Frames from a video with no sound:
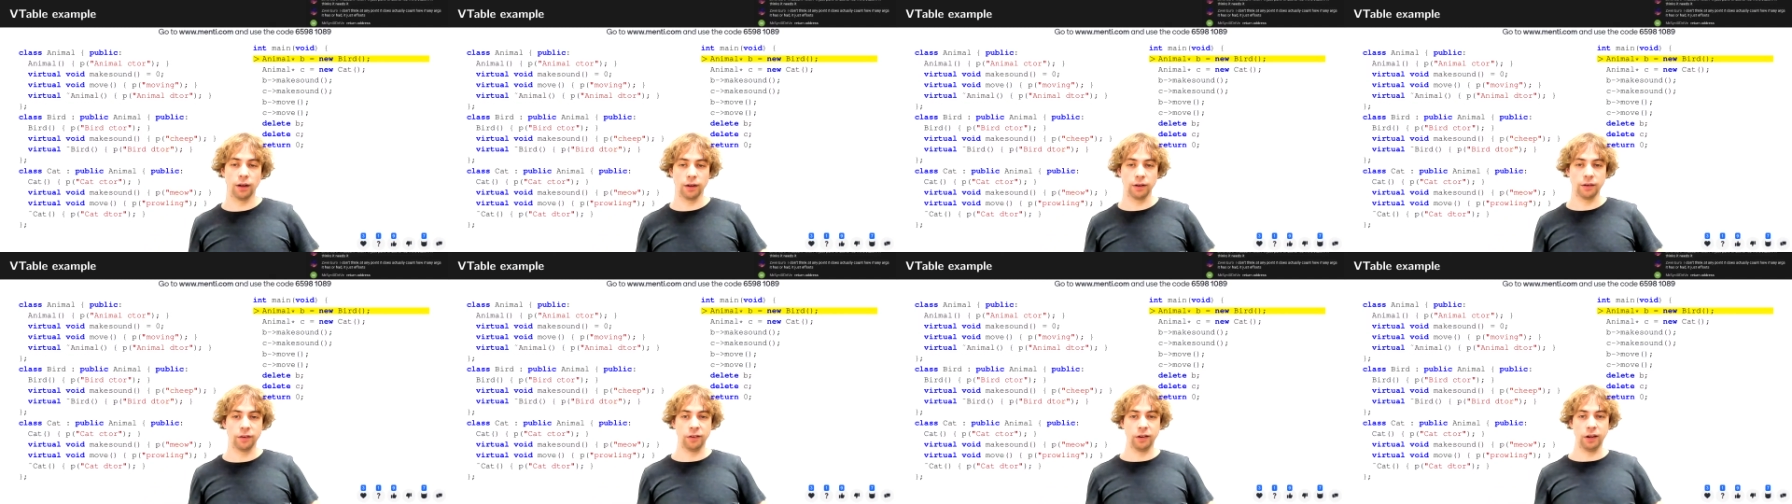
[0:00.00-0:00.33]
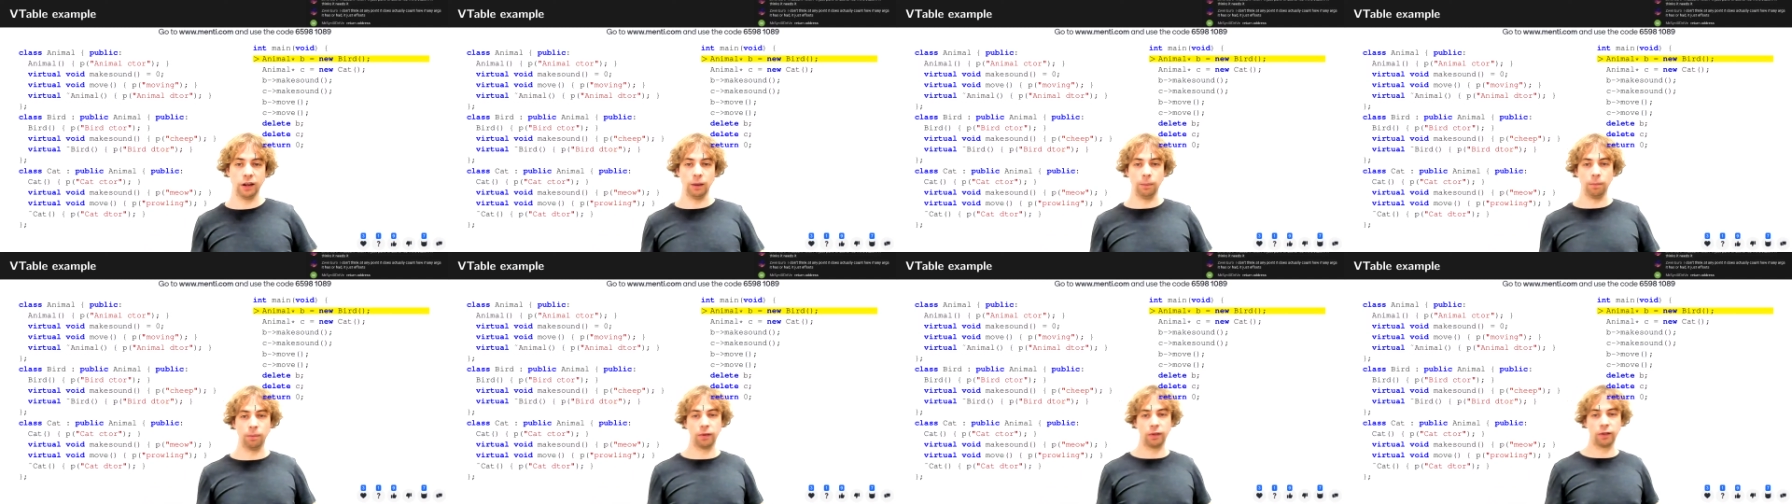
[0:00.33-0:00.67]

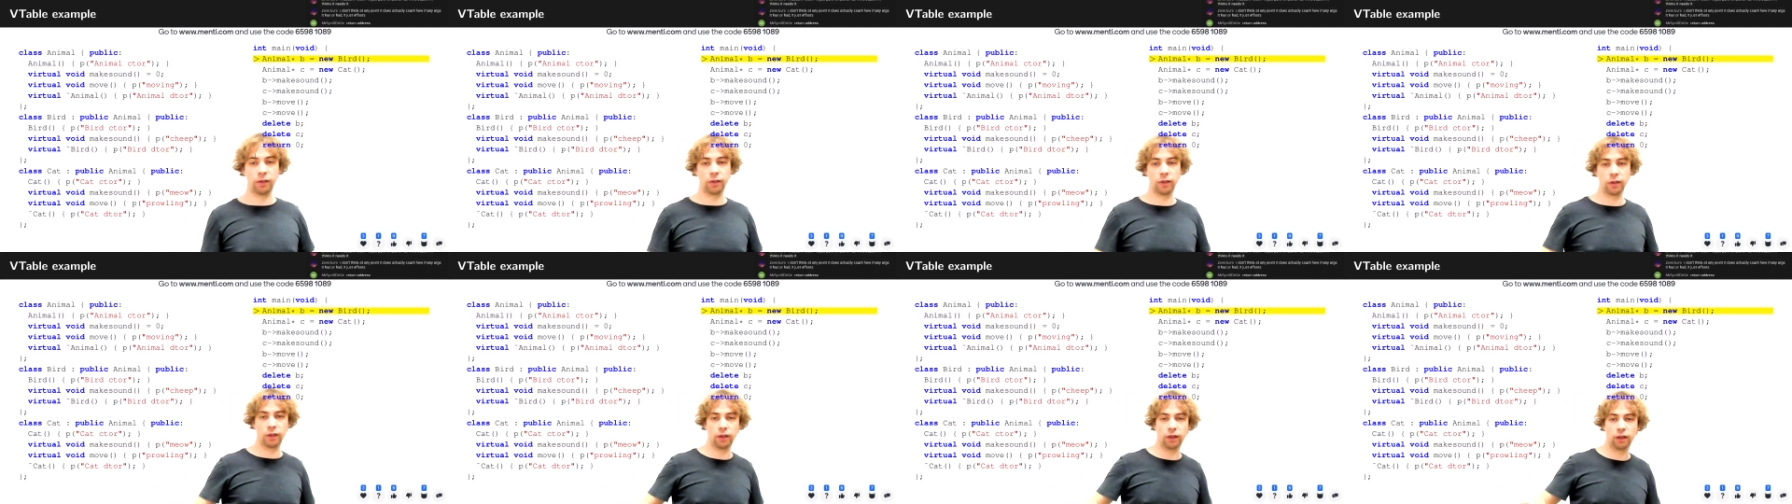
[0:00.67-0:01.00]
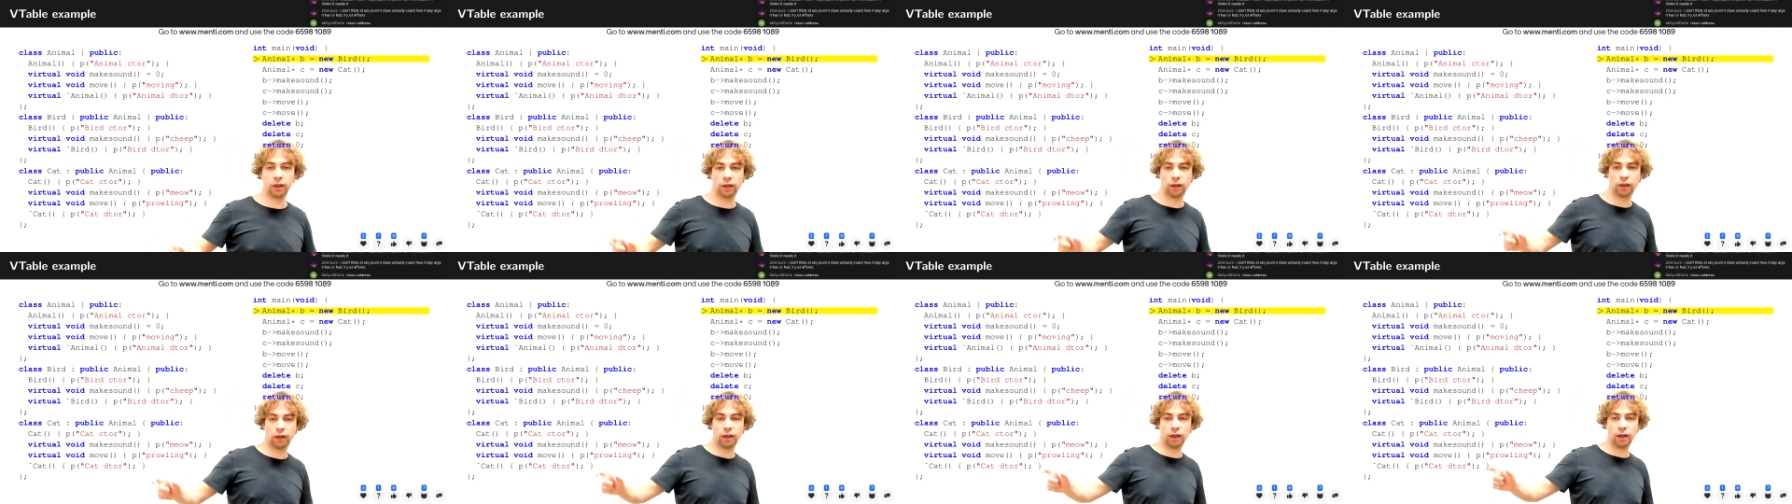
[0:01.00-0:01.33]
cheeps.
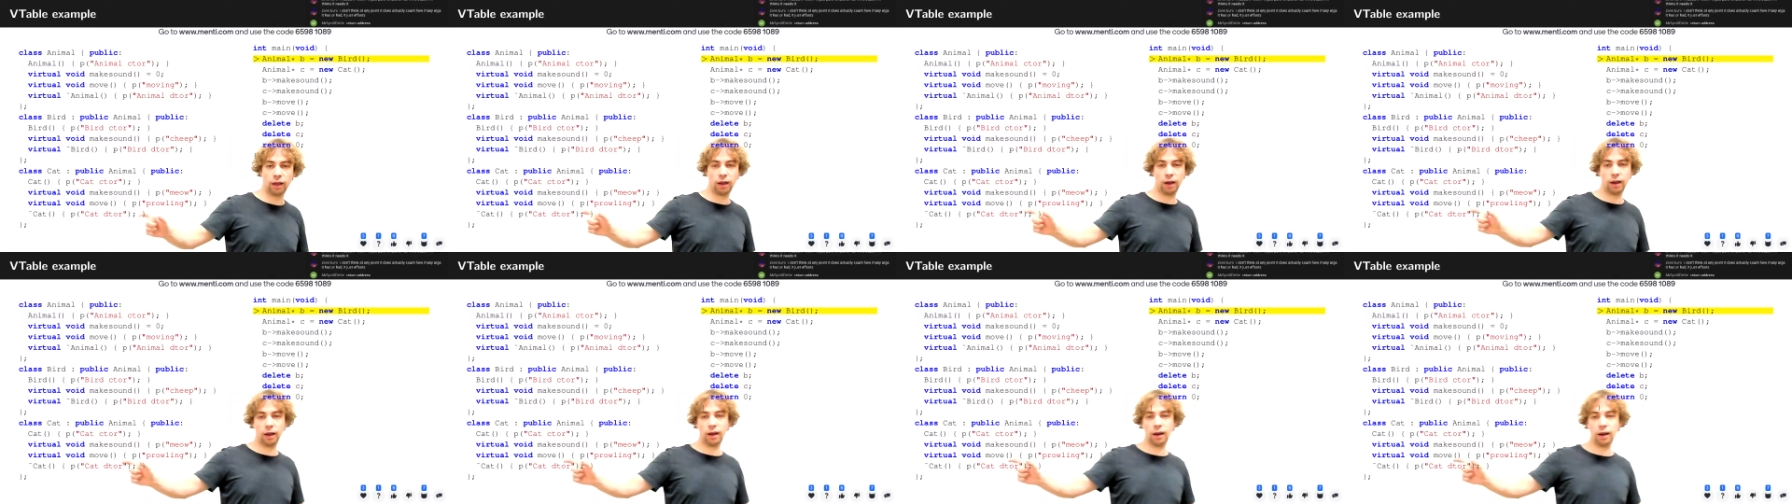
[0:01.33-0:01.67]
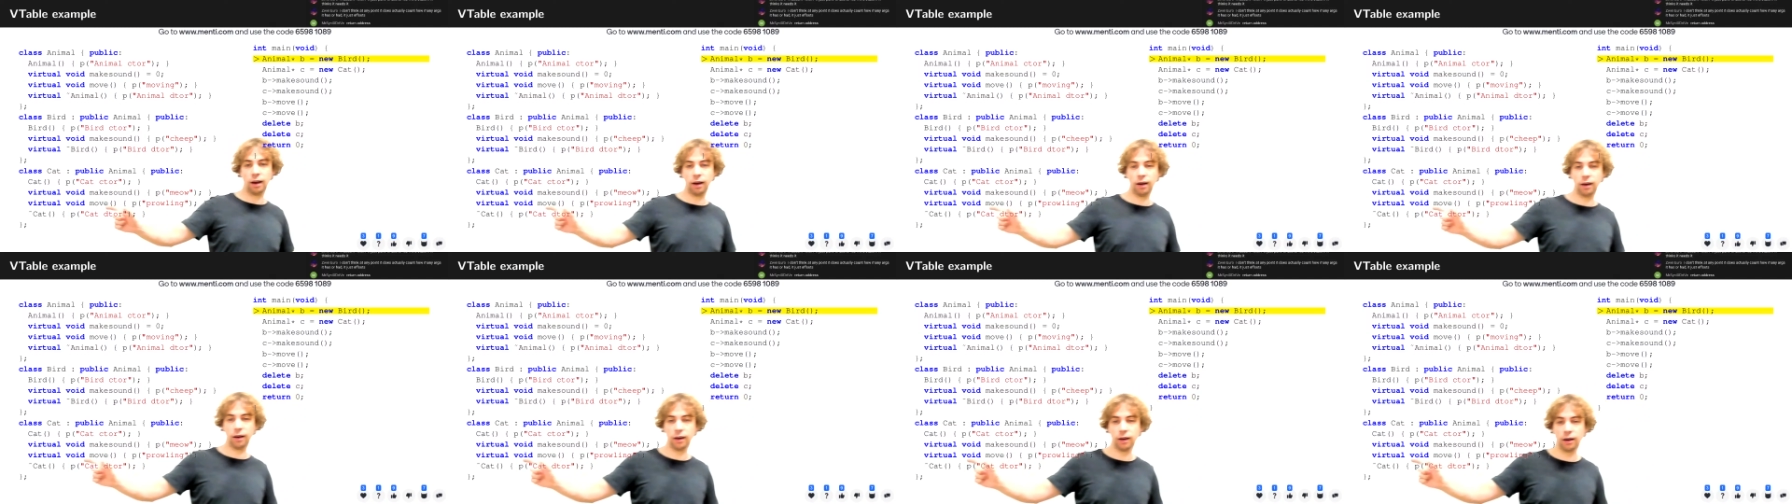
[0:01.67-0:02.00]

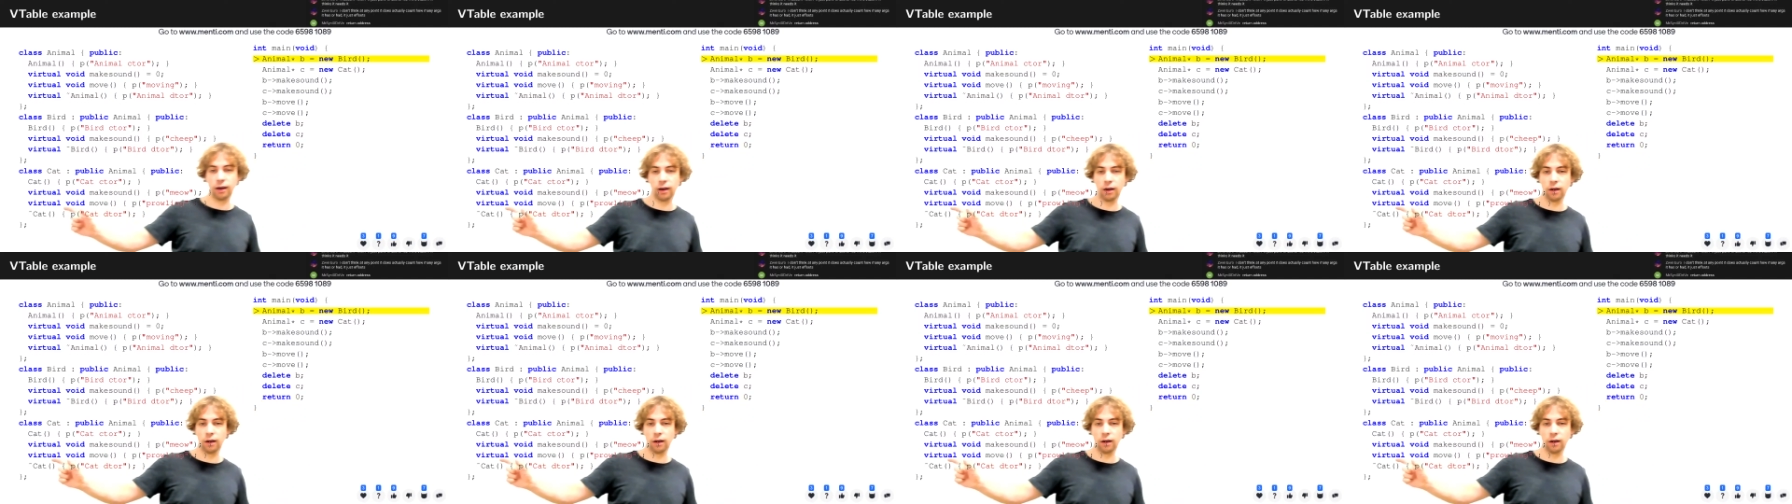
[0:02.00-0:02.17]
And